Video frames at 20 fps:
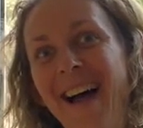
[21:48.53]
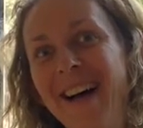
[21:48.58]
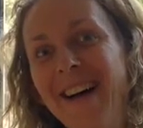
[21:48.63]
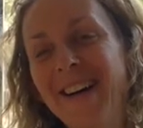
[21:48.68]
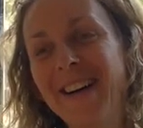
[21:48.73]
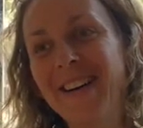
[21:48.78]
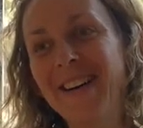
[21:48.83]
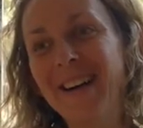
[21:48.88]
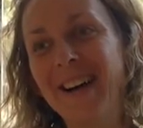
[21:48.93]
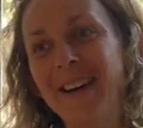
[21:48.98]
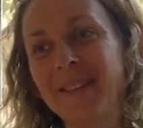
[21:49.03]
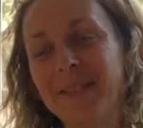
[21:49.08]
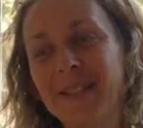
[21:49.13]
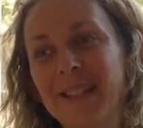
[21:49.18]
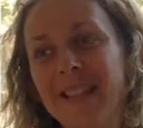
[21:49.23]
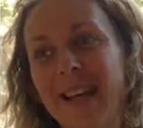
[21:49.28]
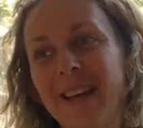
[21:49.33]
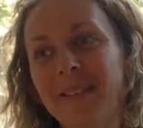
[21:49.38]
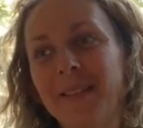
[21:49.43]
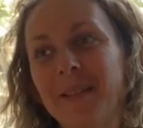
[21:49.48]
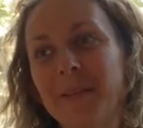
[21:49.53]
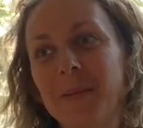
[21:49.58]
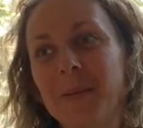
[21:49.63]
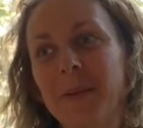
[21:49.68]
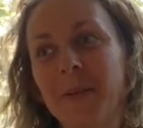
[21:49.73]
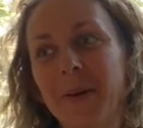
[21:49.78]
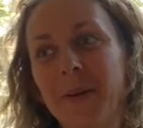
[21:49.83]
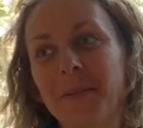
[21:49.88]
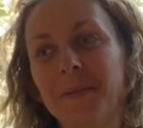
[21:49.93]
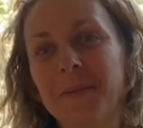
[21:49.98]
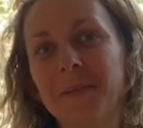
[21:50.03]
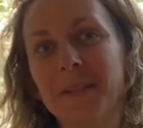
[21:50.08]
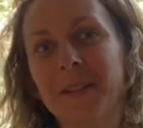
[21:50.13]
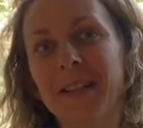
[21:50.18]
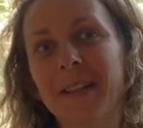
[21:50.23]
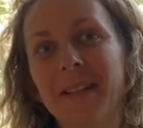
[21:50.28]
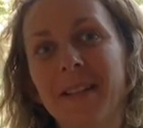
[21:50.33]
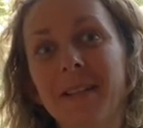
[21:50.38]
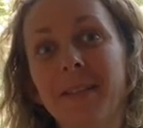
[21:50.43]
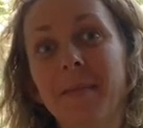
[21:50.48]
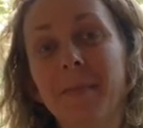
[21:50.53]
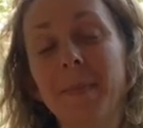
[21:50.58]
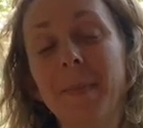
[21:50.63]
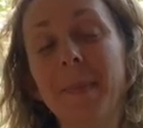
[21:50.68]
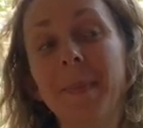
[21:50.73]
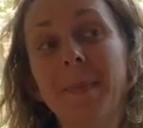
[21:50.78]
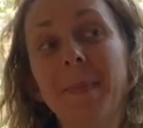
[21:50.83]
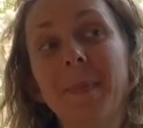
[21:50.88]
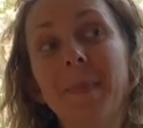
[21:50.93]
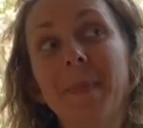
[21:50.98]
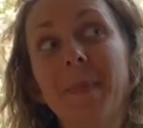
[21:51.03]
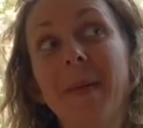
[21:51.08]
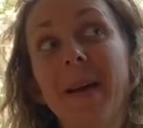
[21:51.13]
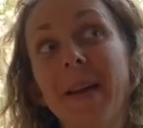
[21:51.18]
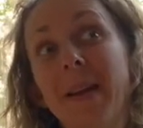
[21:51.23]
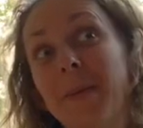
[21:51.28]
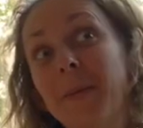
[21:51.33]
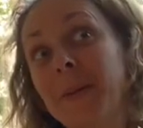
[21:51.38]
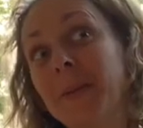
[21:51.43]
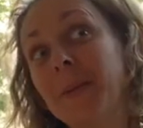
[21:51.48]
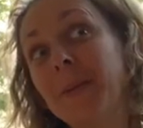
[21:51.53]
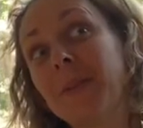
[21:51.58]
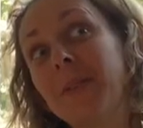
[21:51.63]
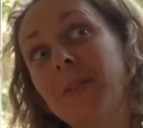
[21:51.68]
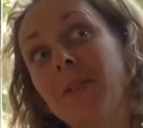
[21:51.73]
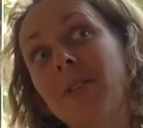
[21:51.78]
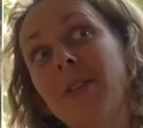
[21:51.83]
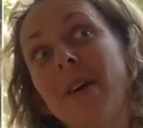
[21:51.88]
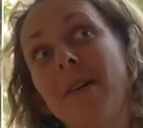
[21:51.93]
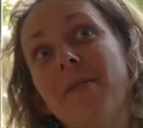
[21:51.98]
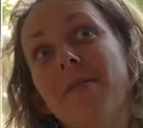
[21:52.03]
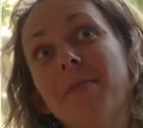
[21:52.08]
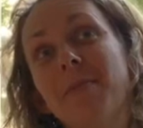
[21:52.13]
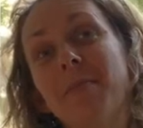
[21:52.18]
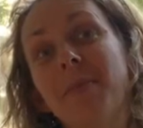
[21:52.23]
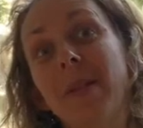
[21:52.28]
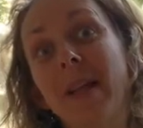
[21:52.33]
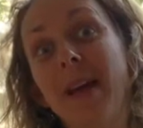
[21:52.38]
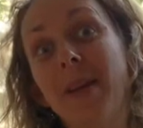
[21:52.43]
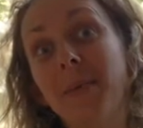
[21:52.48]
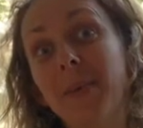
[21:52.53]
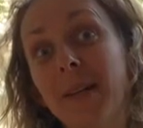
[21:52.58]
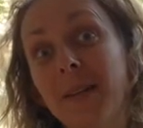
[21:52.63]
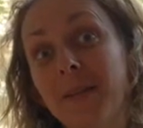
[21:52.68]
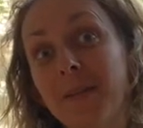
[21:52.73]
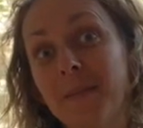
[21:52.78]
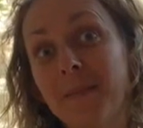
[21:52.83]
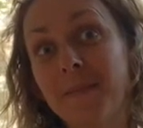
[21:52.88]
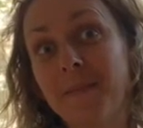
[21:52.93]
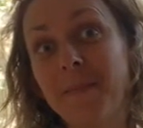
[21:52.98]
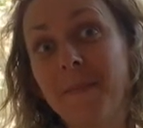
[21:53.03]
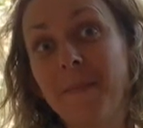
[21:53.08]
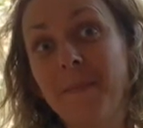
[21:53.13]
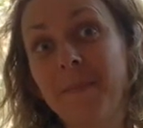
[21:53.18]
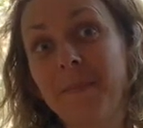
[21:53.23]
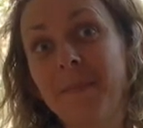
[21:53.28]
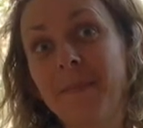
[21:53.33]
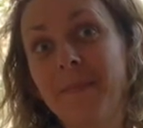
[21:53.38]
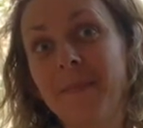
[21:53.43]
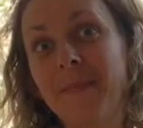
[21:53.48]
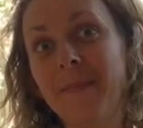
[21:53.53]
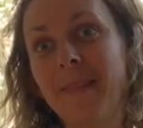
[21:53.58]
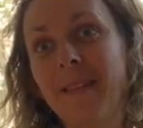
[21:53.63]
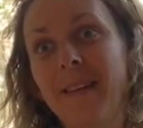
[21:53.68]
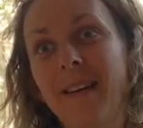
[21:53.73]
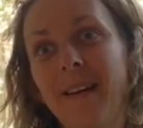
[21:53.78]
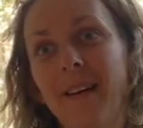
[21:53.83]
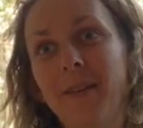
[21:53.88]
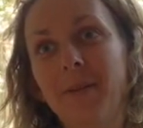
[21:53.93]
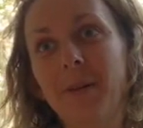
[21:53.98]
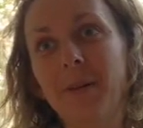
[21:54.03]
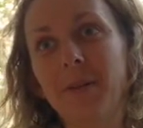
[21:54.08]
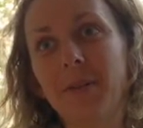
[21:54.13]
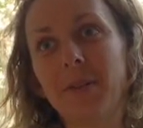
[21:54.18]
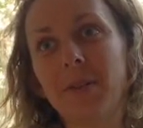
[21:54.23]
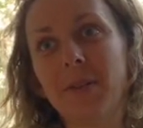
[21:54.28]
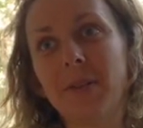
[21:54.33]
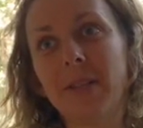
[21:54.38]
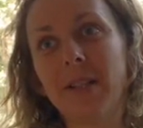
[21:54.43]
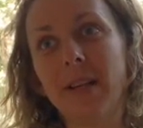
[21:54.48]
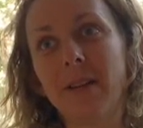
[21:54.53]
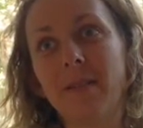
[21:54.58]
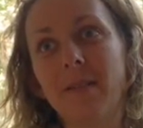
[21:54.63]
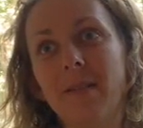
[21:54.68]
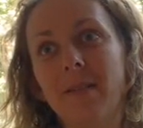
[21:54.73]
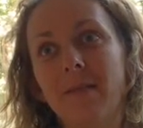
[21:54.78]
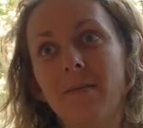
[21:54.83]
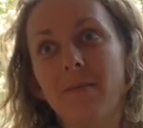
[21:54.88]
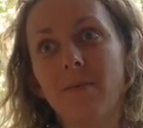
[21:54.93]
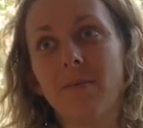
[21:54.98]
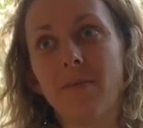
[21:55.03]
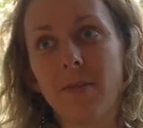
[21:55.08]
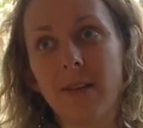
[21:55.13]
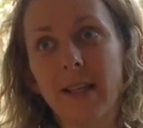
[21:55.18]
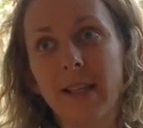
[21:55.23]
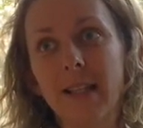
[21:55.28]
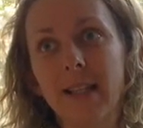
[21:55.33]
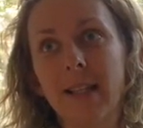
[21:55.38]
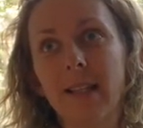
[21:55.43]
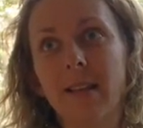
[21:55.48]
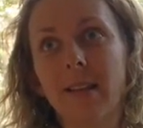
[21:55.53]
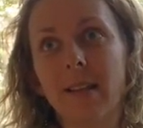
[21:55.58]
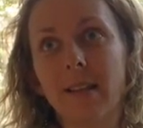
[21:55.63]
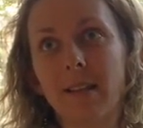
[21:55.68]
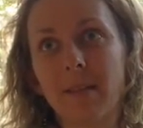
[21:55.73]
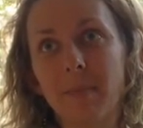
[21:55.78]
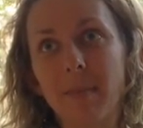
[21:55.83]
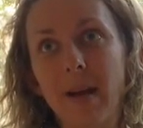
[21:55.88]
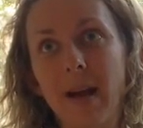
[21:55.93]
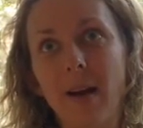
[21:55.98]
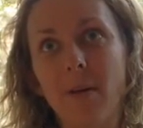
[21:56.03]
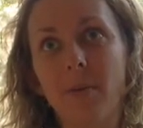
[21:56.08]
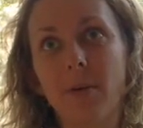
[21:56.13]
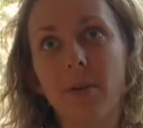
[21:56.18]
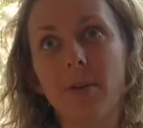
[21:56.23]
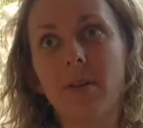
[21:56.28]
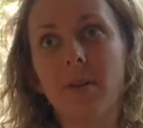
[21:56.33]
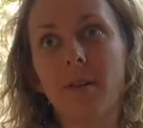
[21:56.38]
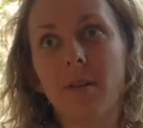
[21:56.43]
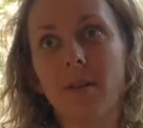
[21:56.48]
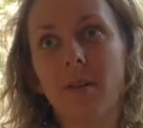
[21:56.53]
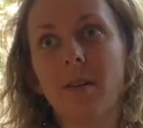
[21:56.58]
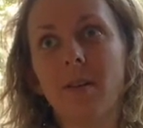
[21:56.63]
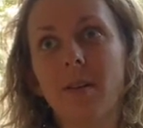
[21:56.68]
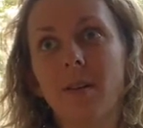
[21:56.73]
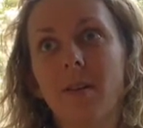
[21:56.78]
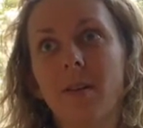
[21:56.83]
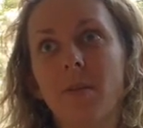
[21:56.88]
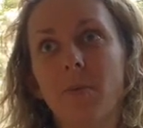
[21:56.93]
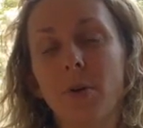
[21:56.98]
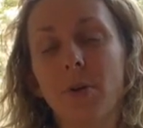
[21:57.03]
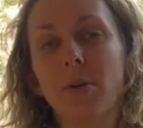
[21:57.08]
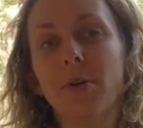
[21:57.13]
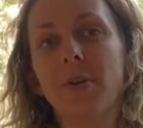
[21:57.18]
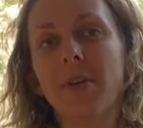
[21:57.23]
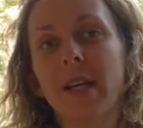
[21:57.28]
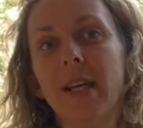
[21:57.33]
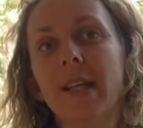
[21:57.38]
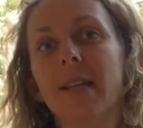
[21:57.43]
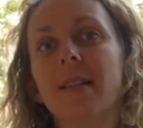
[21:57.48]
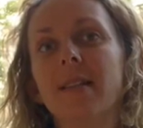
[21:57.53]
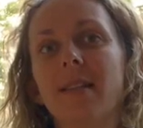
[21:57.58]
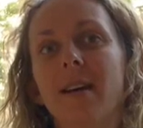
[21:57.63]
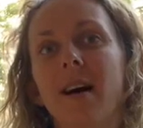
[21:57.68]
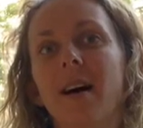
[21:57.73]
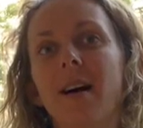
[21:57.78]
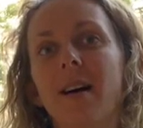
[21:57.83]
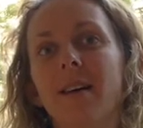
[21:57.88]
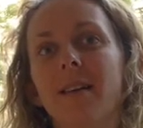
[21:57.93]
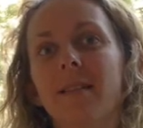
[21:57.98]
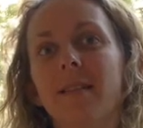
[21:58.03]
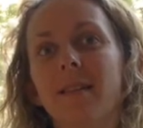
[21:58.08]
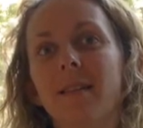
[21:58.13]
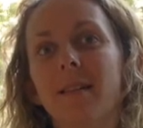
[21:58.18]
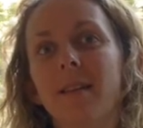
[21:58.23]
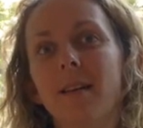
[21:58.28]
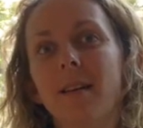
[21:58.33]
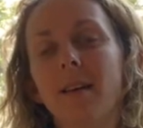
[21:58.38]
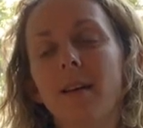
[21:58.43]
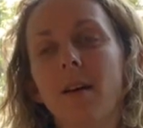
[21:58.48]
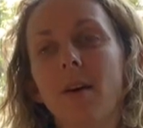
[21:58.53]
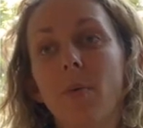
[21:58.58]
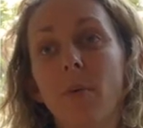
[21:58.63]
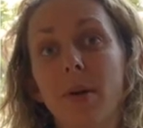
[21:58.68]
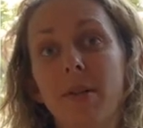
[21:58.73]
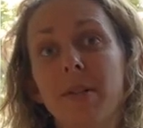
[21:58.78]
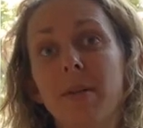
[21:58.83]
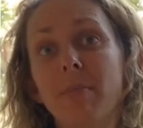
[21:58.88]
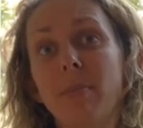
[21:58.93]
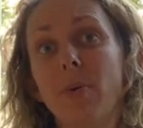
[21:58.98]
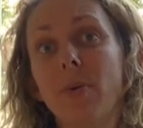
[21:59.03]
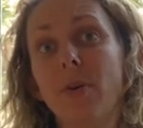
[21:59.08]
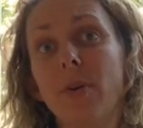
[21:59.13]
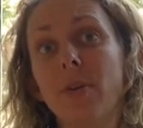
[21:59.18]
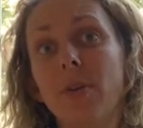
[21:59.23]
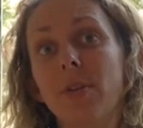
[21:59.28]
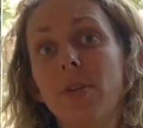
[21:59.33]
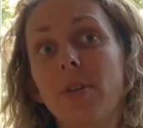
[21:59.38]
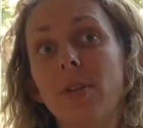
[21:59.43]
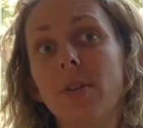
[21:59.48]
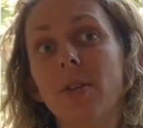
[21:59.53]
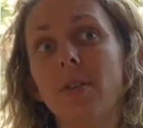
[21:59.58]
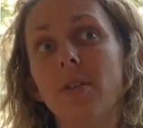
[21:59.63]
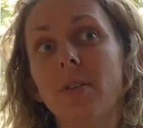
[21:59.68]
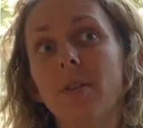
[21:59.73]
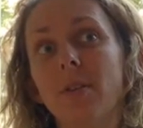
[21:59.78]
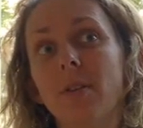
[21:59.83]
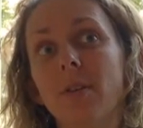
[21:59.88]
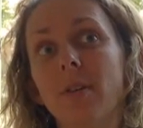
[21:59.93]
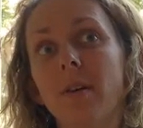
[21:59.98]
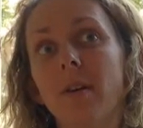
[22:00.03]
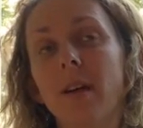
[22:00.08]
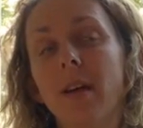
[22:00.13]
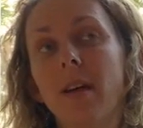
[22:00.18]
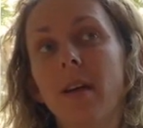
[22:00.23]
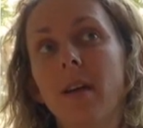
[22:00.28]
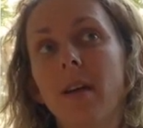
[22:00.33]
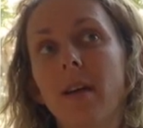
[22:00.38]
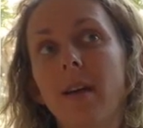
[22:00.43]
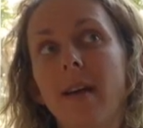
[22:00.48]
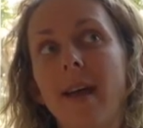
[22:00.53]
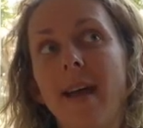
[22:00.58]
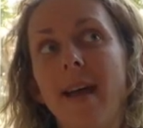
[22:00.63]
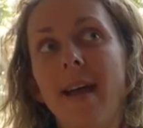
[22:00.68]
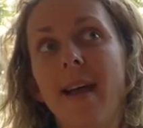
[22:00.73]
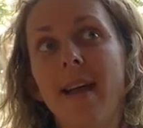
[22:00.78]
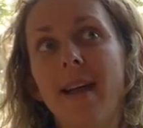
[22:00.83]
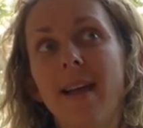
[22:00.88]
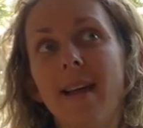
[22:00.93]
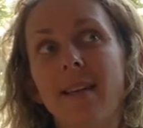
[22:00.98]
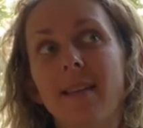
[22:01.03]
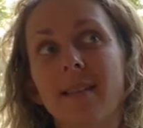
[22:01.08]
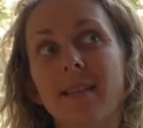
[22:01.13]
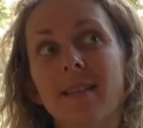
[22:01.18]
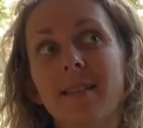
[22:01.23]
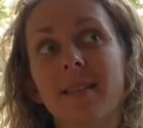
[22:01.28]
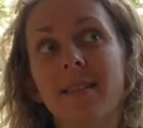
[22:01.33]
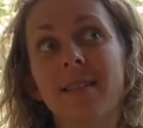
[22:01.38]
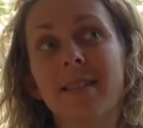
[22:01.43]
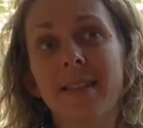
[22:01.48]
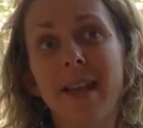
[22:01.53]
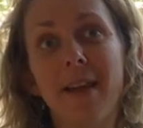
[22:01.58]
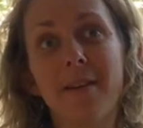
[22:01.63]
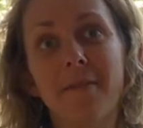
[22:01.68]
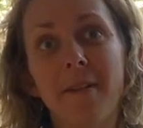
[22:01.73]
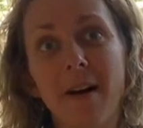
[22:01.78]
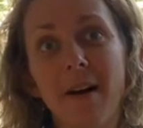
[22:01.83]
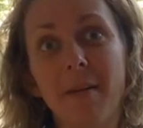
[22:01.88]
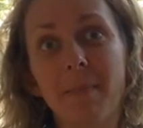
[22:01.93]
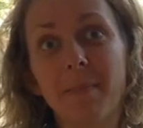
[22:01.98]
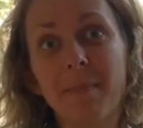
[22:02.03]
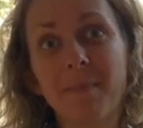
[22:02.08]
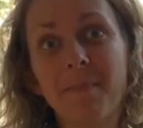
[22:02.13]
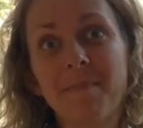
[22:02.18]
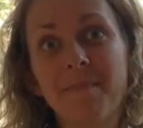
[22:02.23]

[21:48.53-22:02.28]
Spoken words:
Oh, I would tell them go for it. And I would also tell them plan well. I would also say really think about what your needs are, what's important to you, and save up,